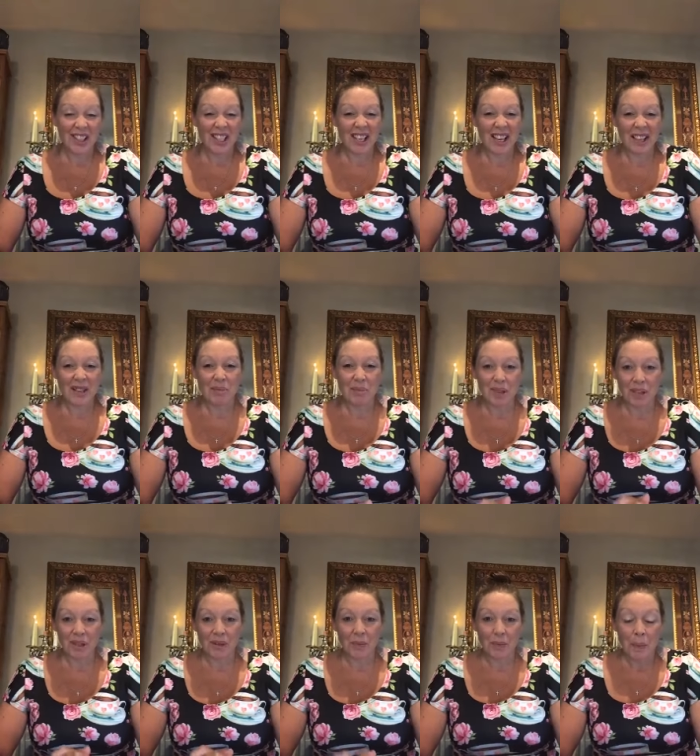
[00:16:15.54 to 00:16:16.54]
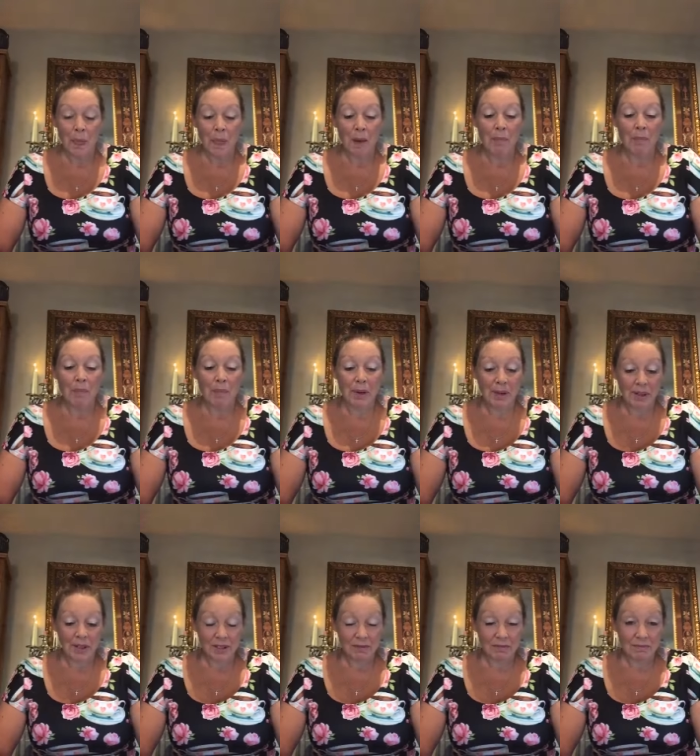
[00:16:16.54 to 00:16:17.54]
just to let them know.
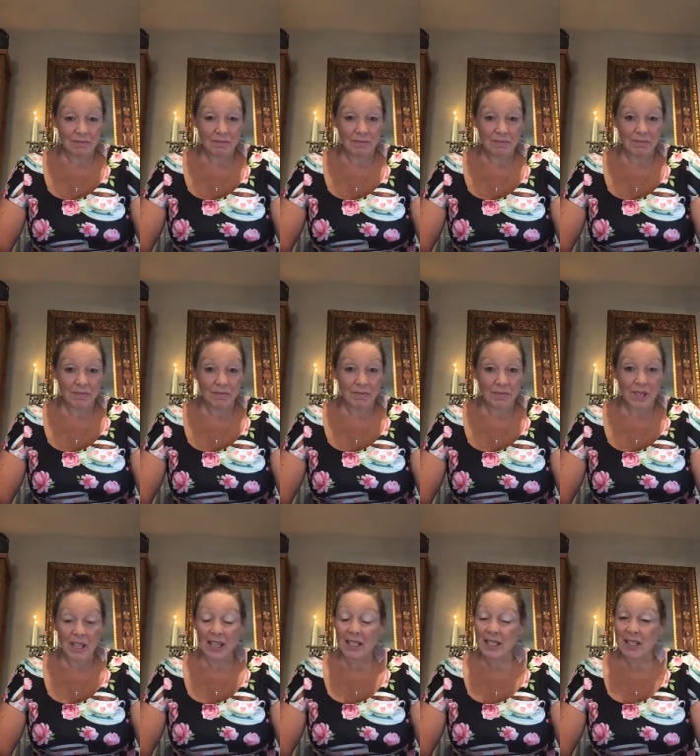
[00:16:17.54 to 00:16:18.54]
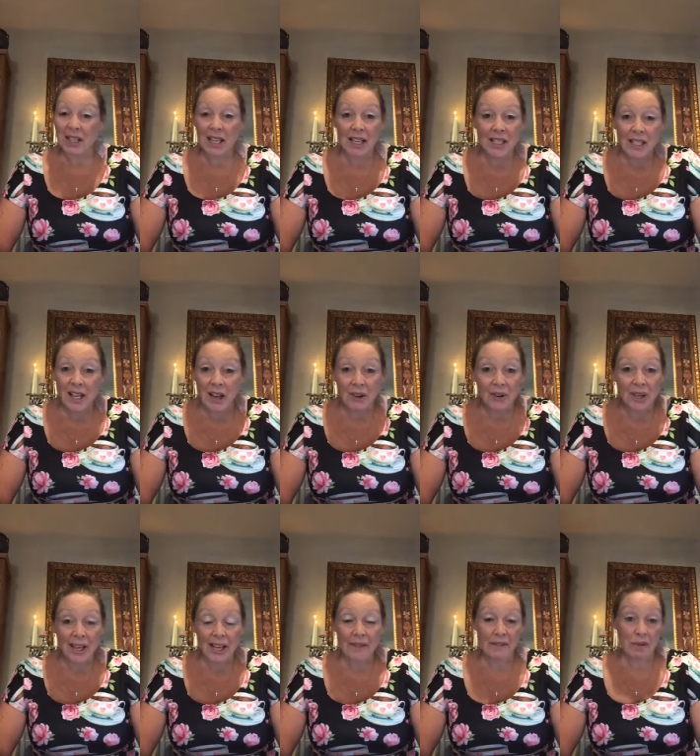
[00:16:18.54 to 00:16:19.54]
But it's it's
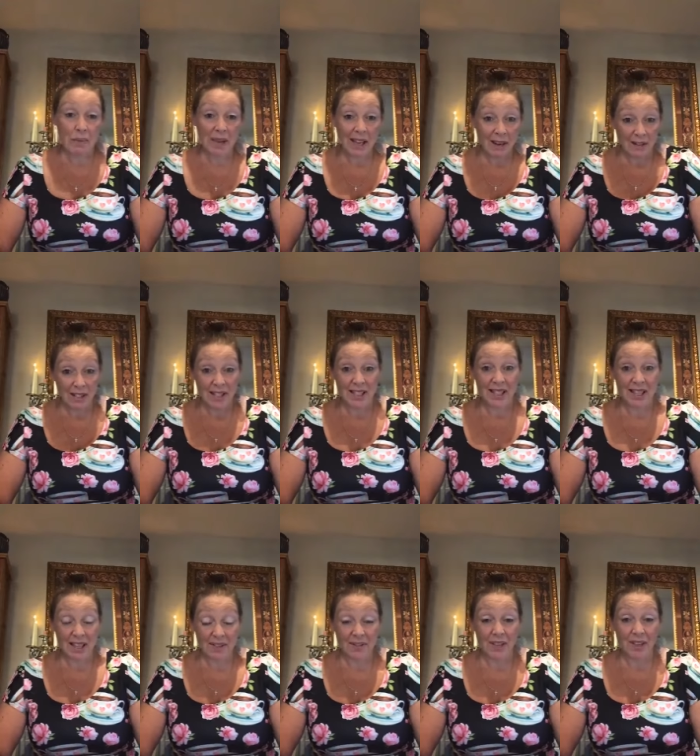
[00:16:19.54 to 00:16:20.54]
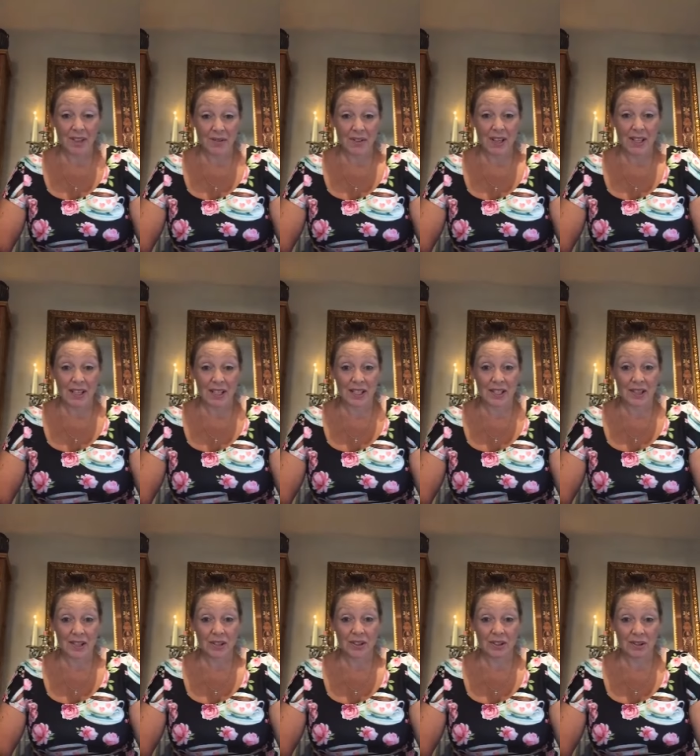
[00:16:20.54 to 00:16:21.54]
okay for parents to have those
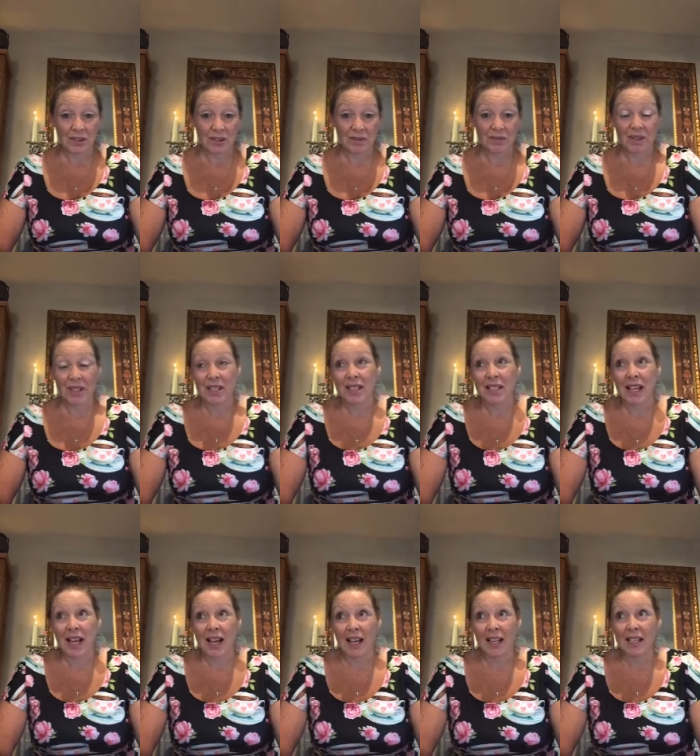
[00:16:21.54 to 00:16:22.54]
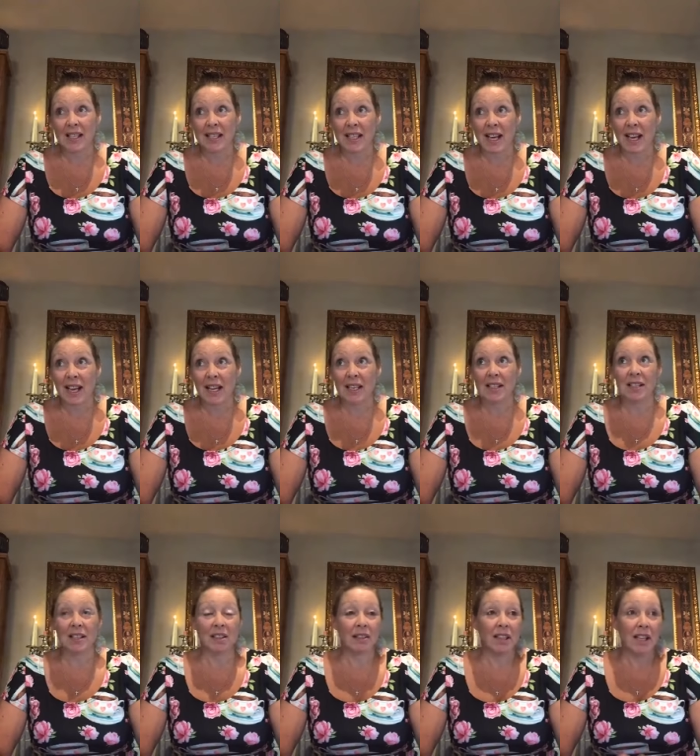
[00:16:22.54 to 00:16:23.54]
feelings too. The sad
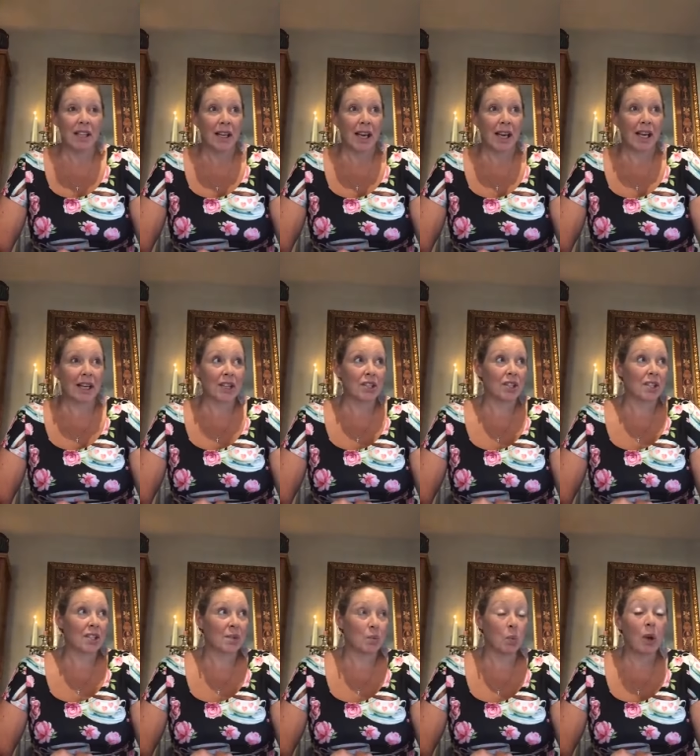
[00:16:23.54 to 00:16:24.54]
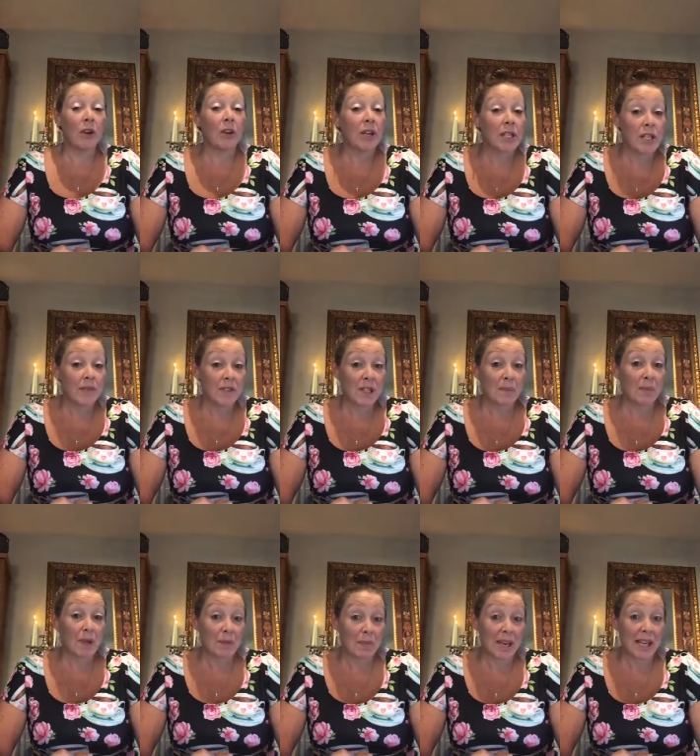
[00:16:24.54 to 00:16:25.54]
sad and anxious and worried
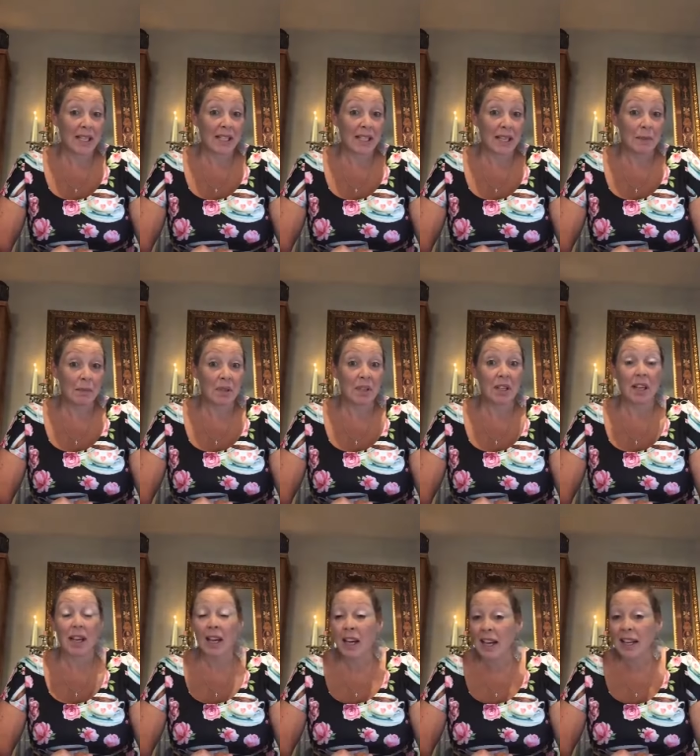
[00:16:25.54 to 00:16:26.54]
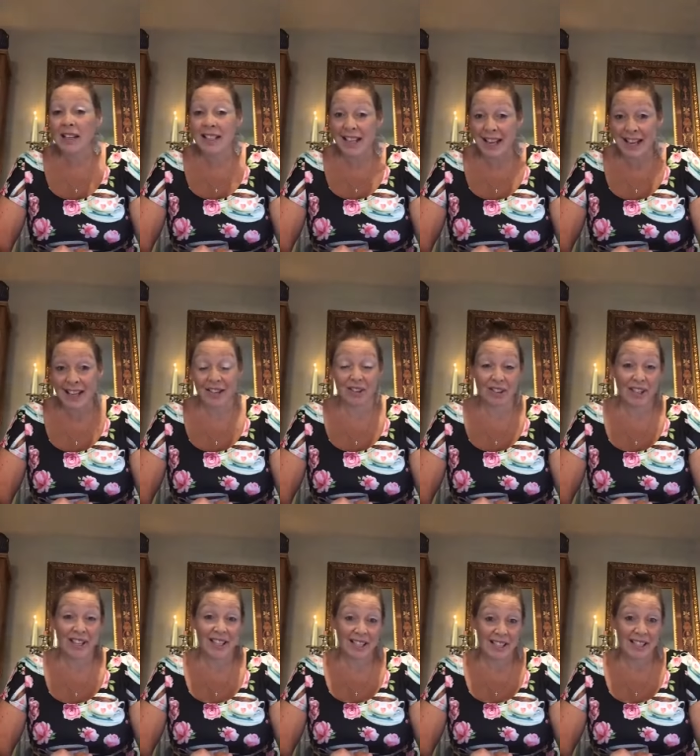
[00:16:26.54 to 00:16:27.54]
if something bad has happened and
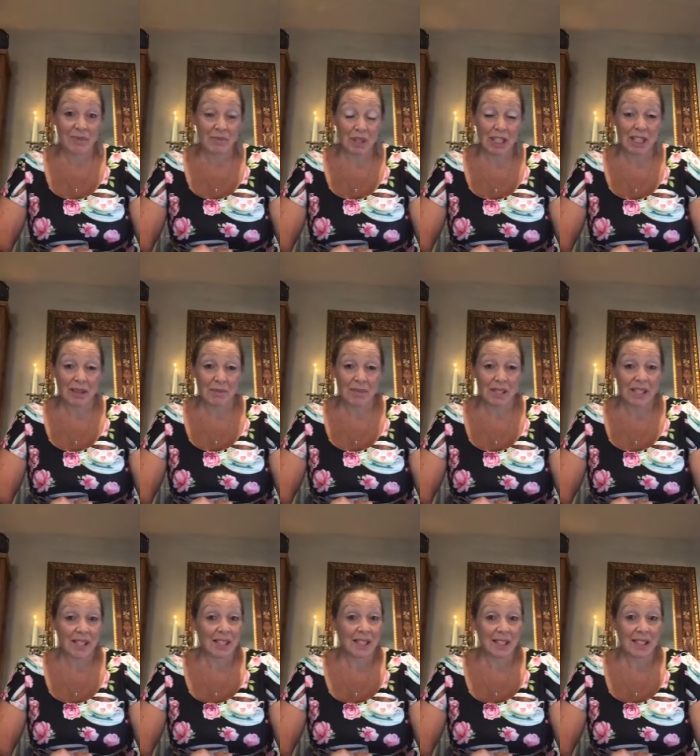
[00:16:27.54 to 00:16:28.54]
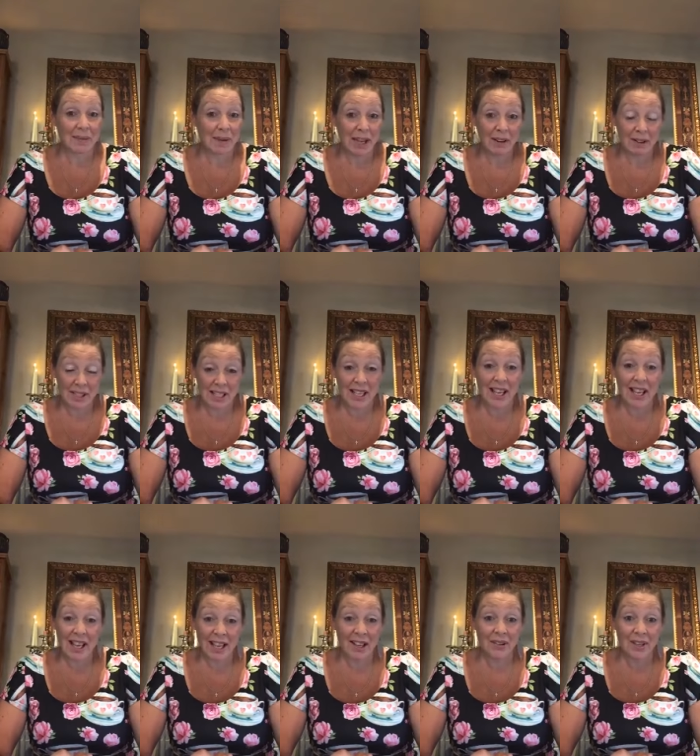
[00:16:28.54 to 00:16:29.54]
angry sometimes. It's
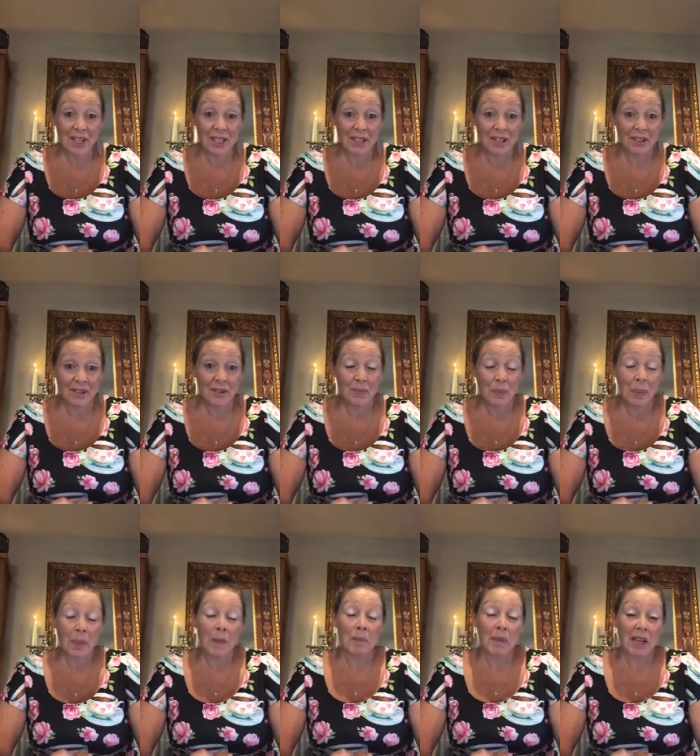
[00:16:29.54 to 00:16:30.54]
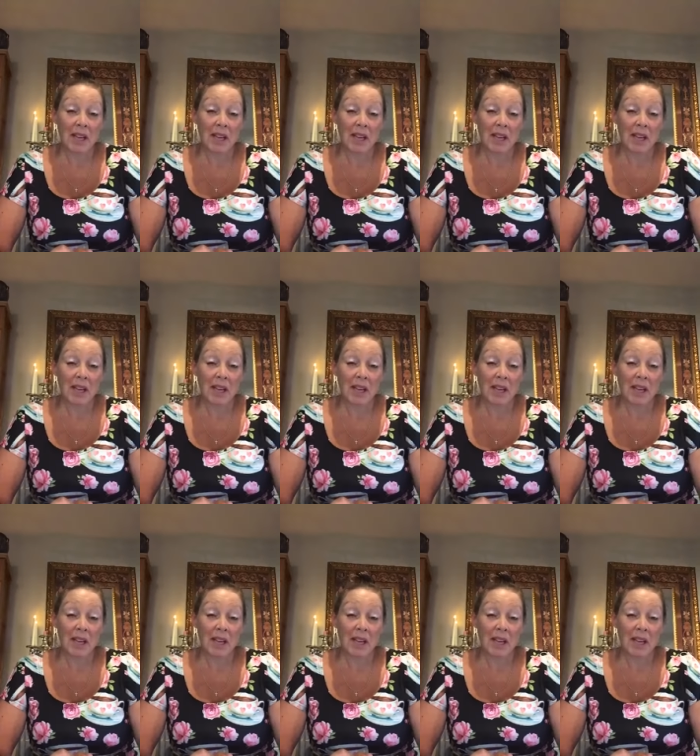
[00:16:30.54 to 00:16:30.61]
parents get angry too